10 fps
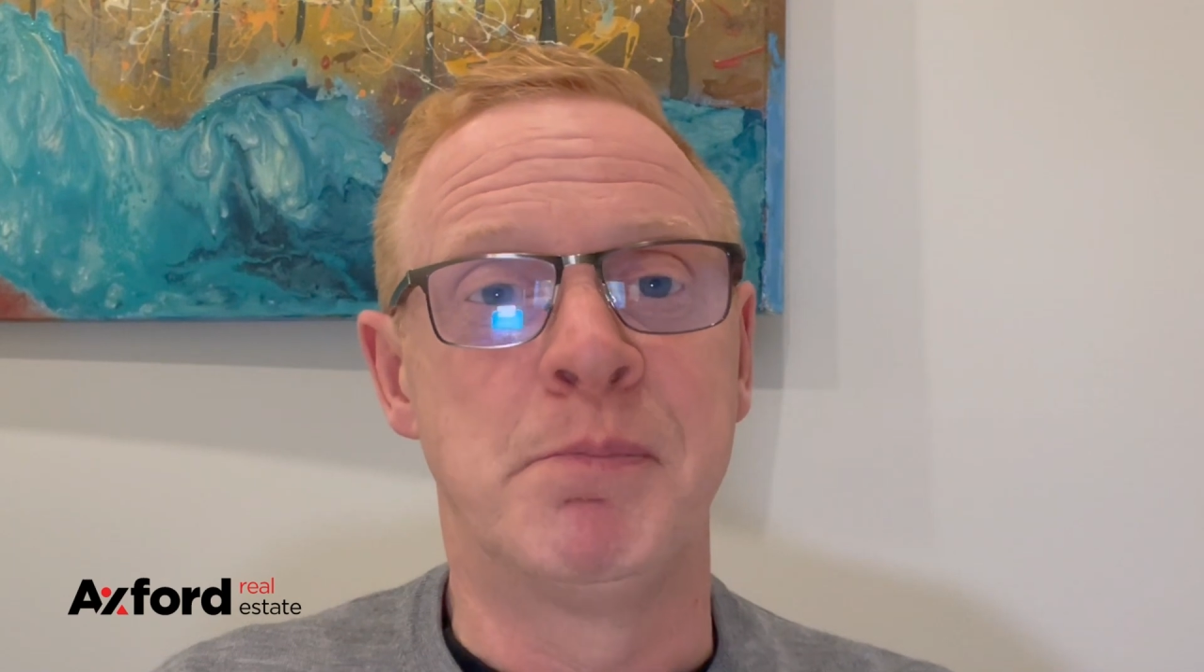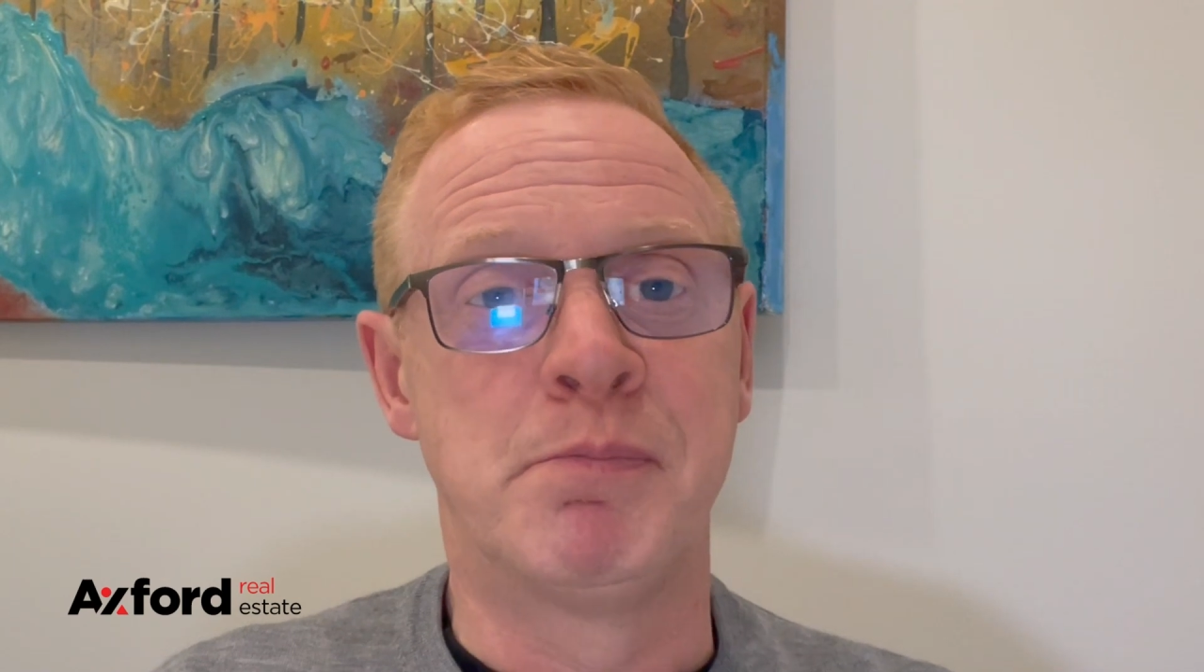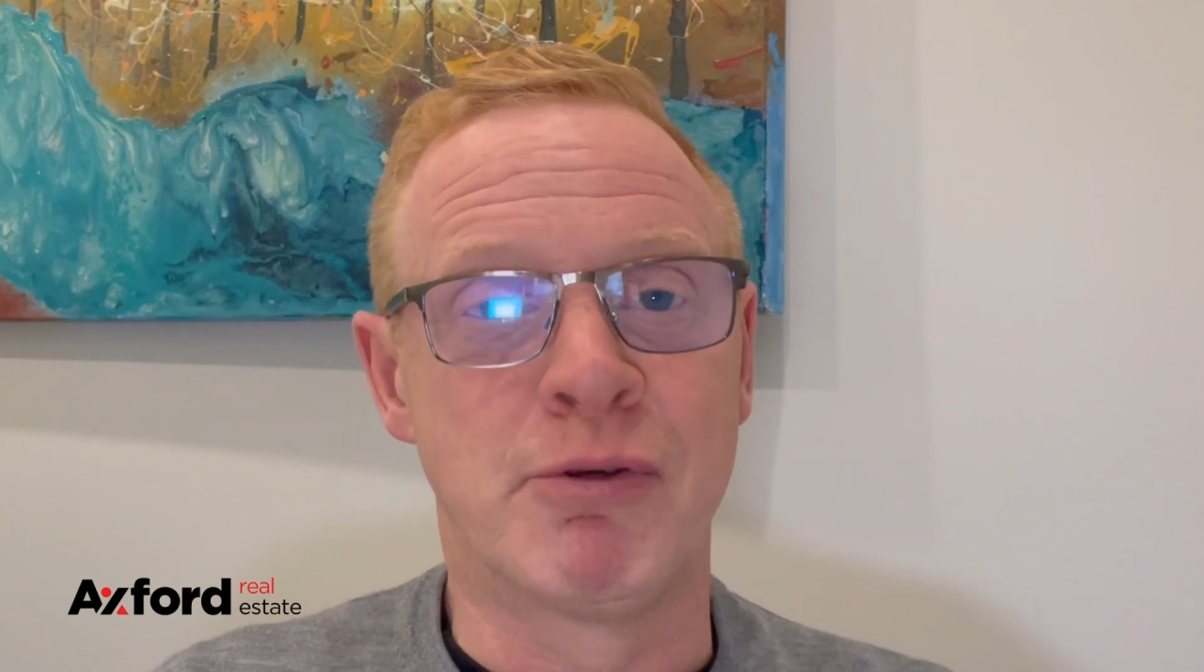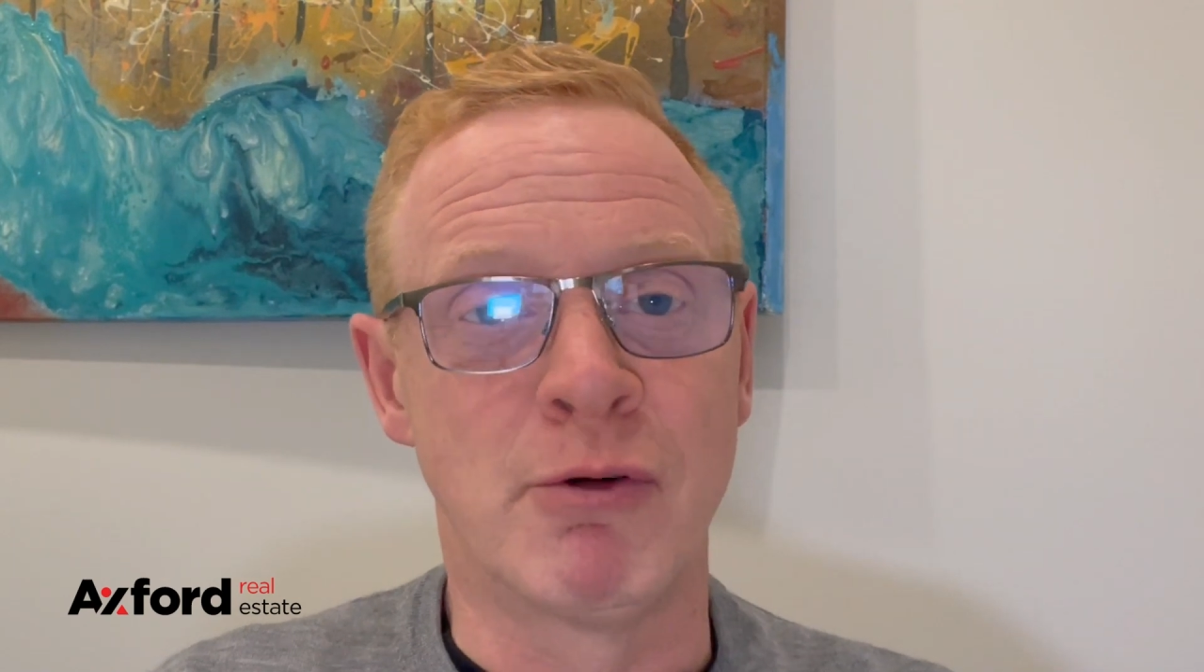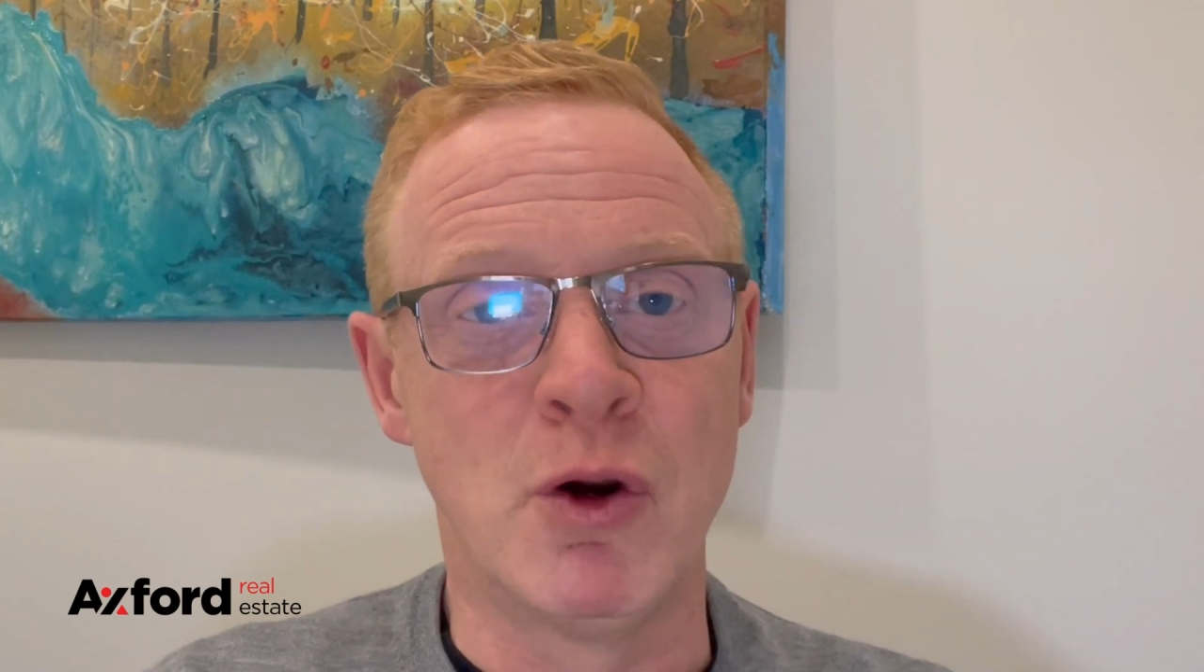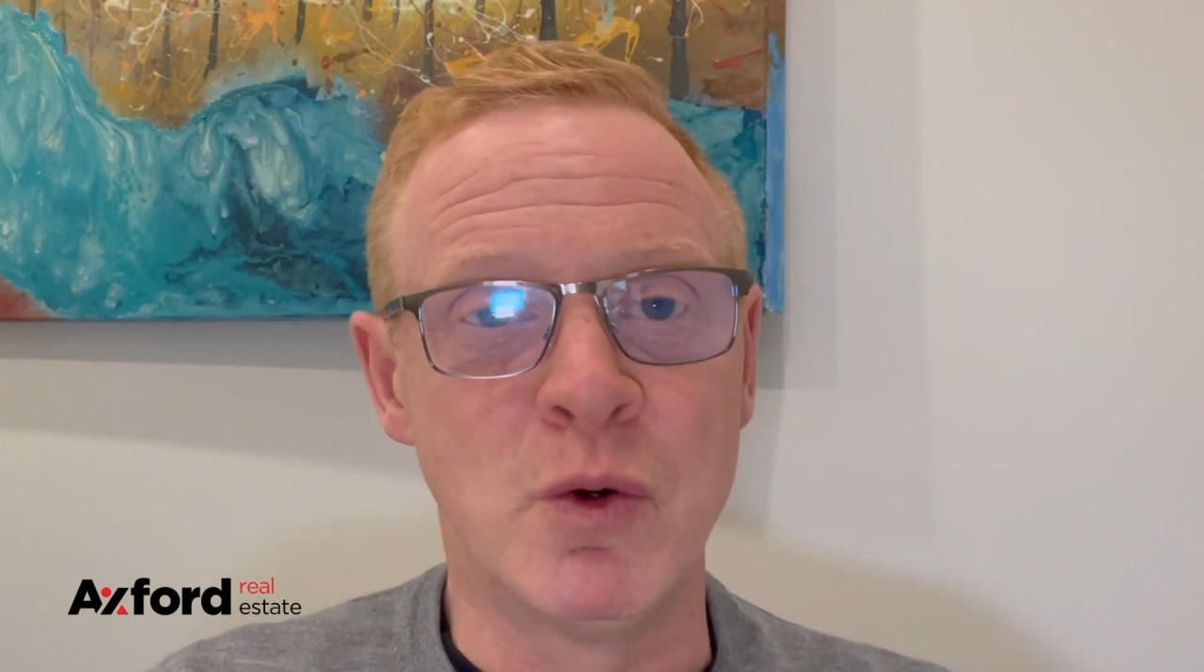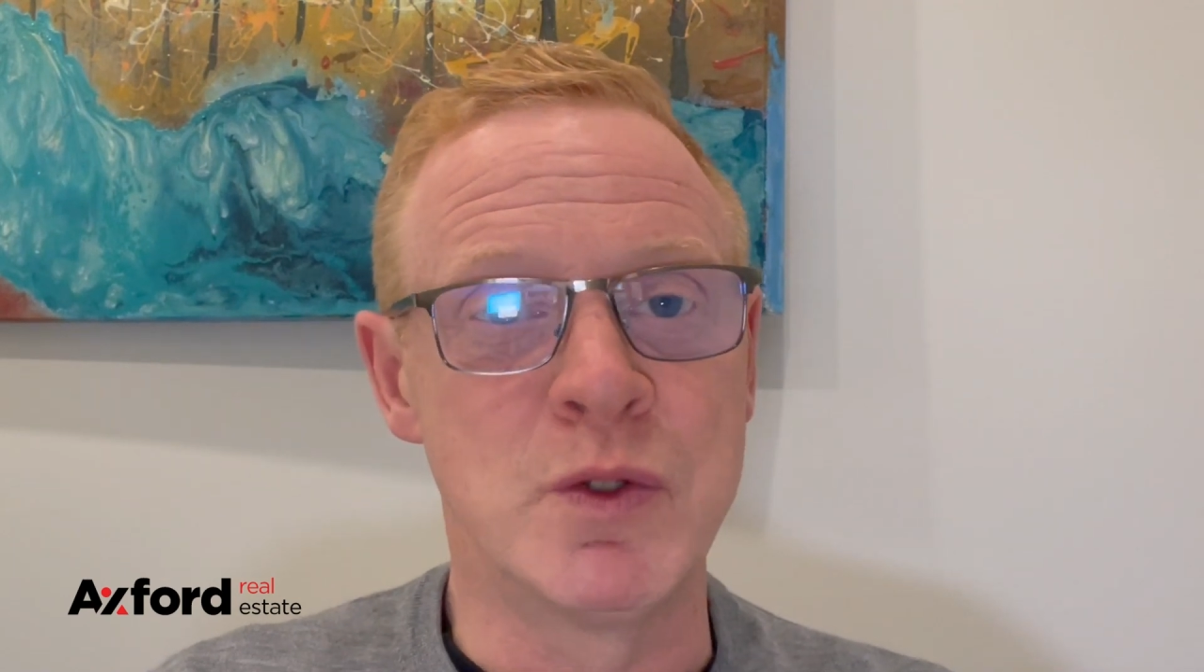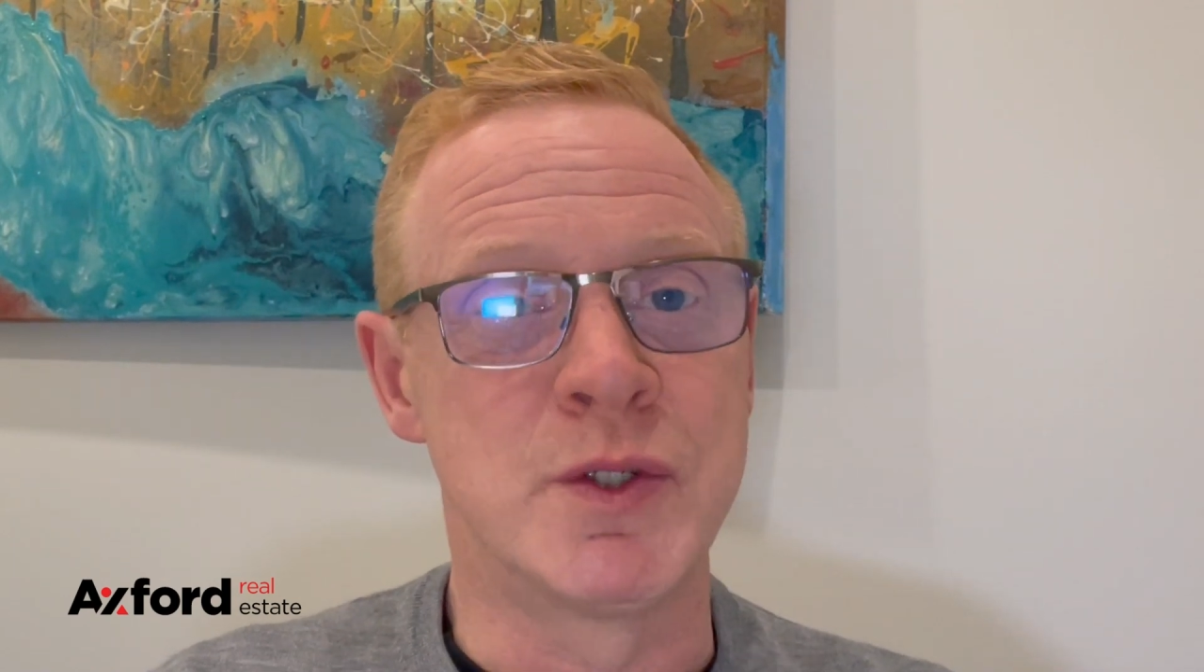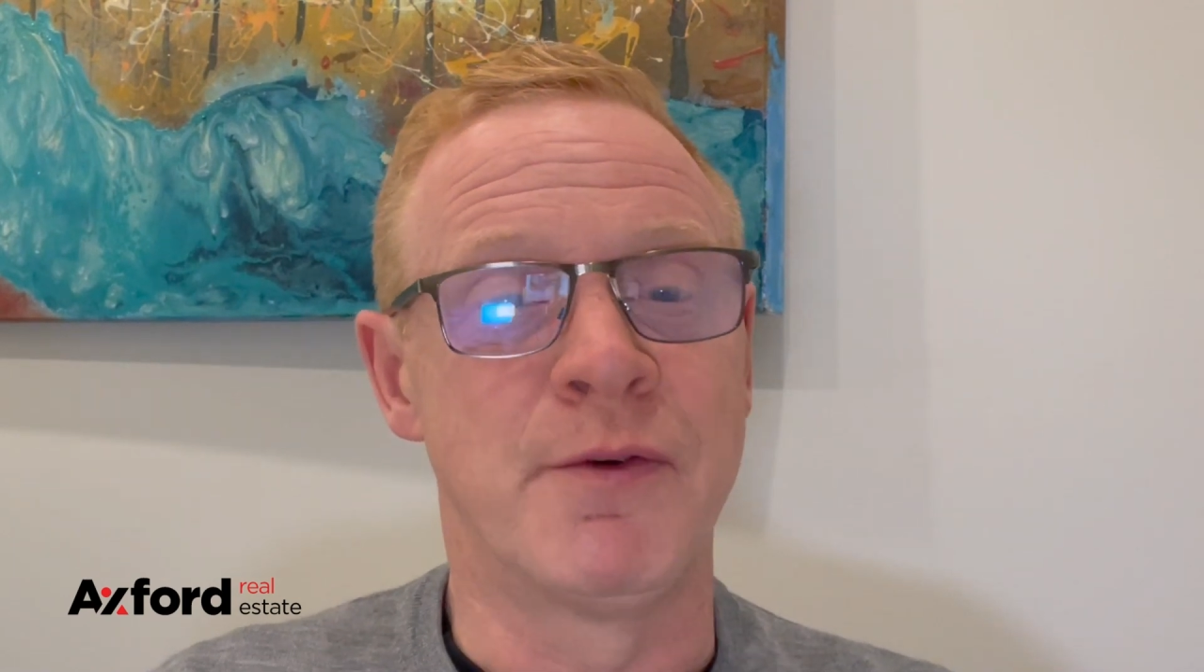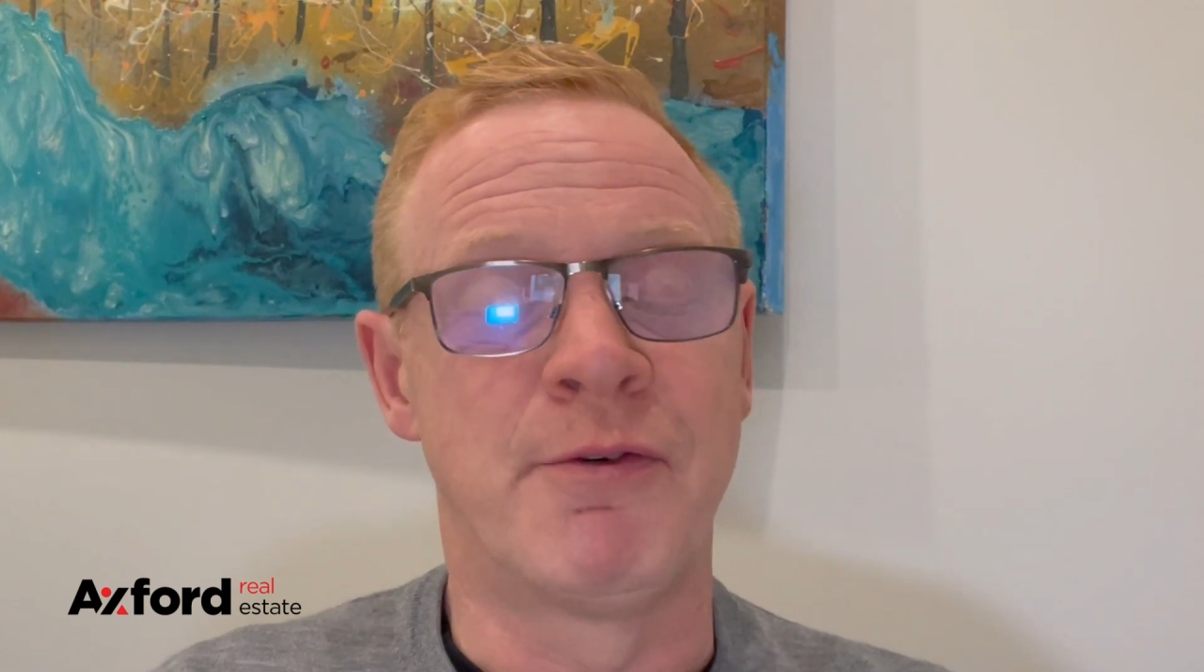
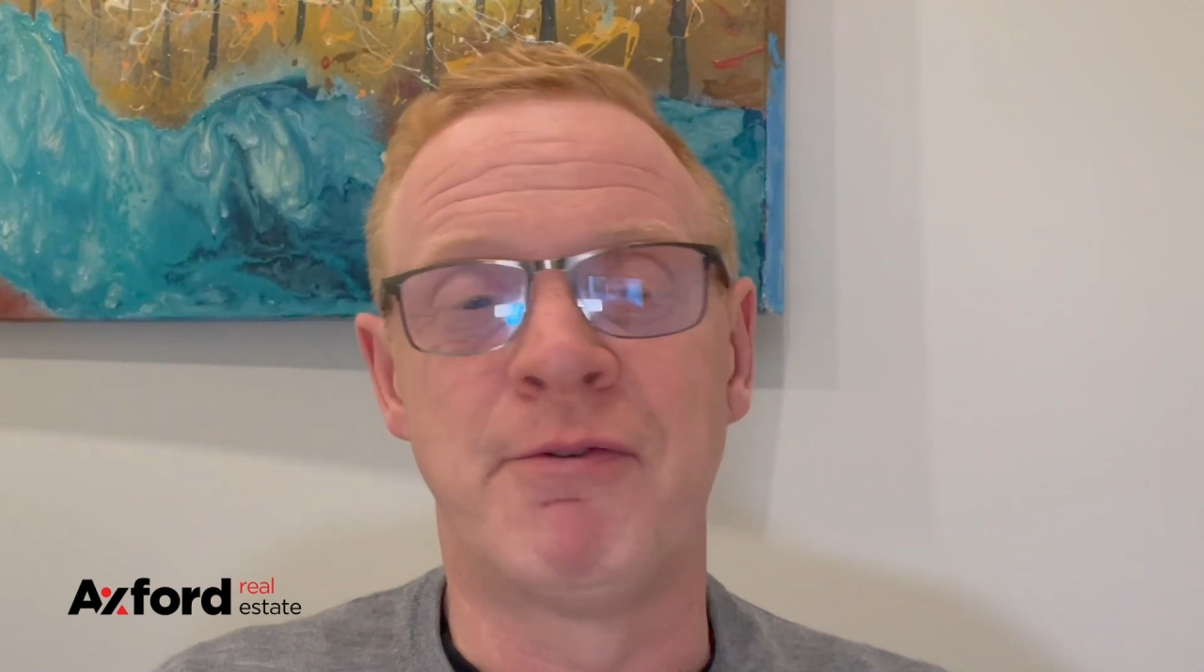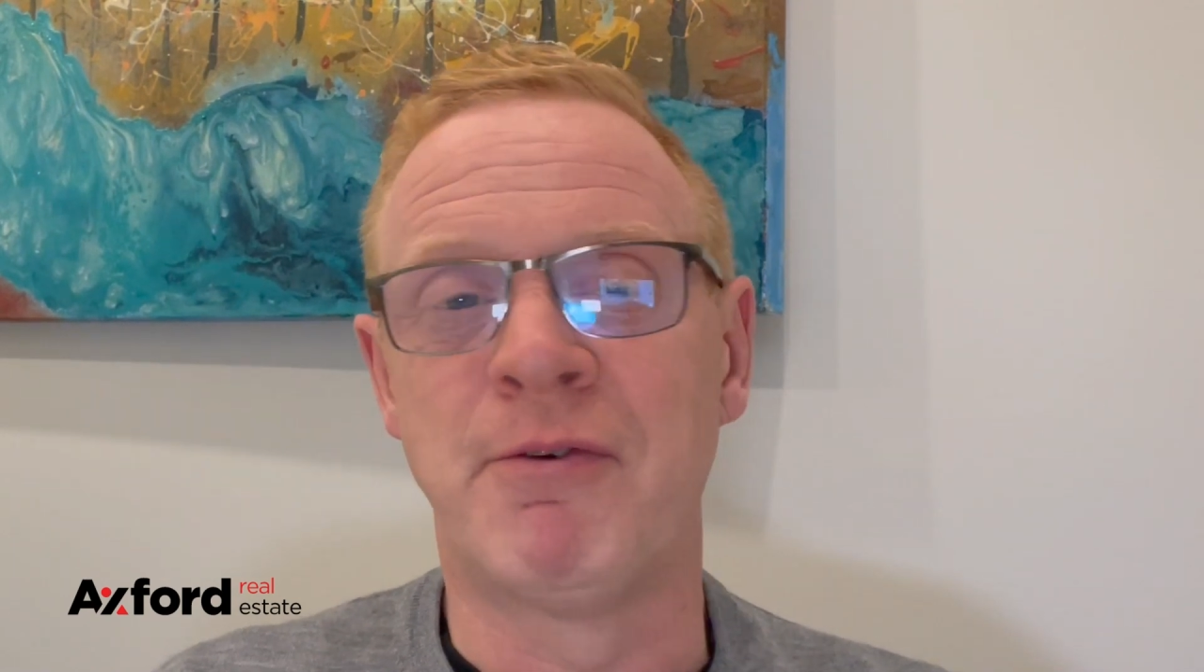pros